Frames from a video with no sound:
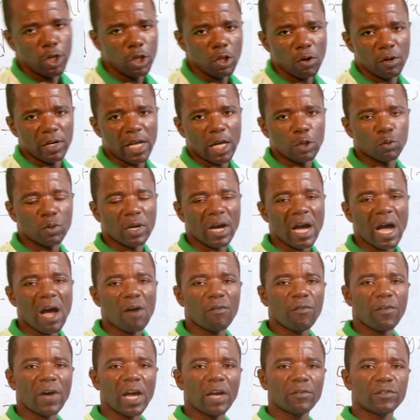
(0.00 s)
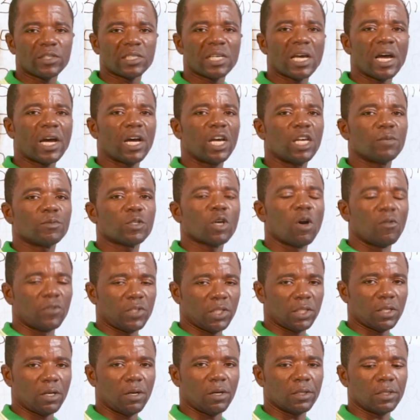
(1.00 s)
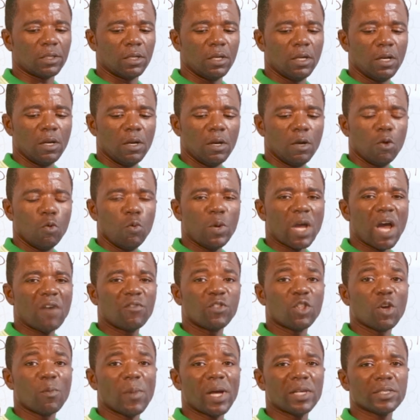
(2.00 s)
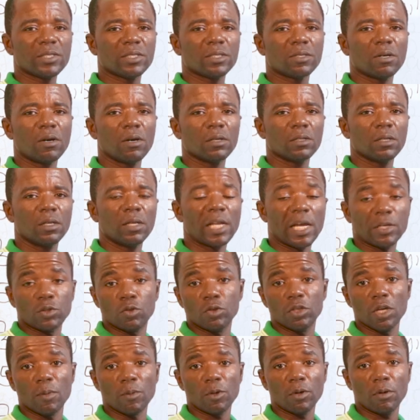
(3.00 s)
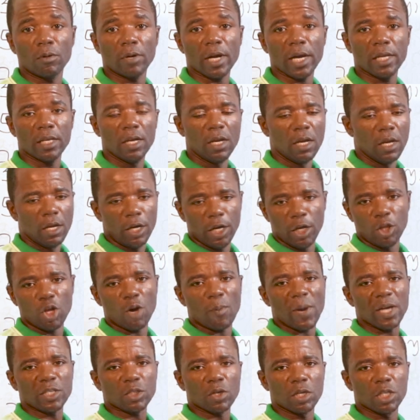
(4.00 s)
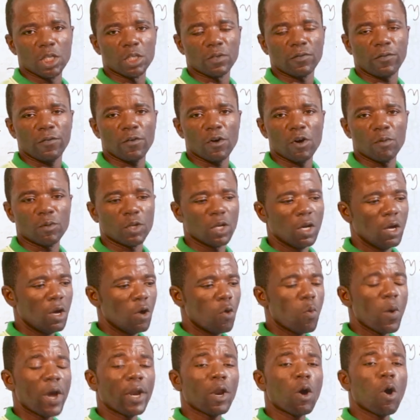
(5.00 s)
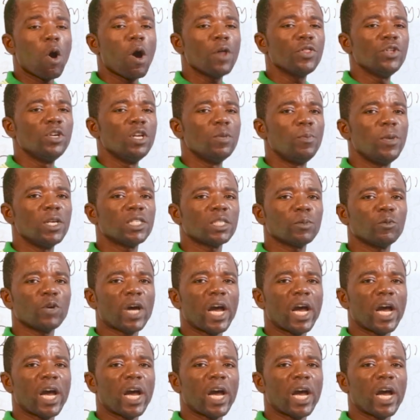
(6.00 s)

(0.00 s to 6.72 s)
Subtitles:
know that we have 5 types of salt. We have normal salt, like sodium chloride. A normal salt is formed when all the replaceable